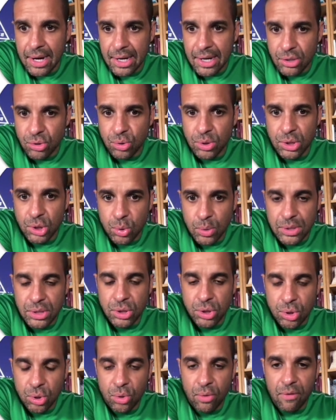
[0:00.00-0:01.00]

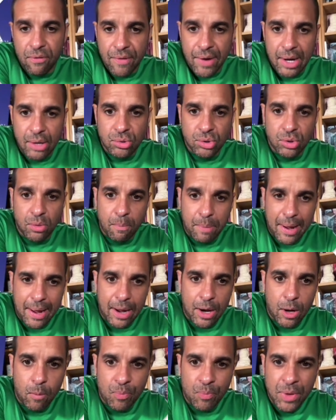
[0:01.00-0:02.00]

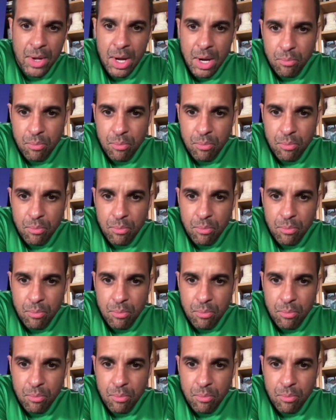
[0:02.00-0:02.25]
£122,000.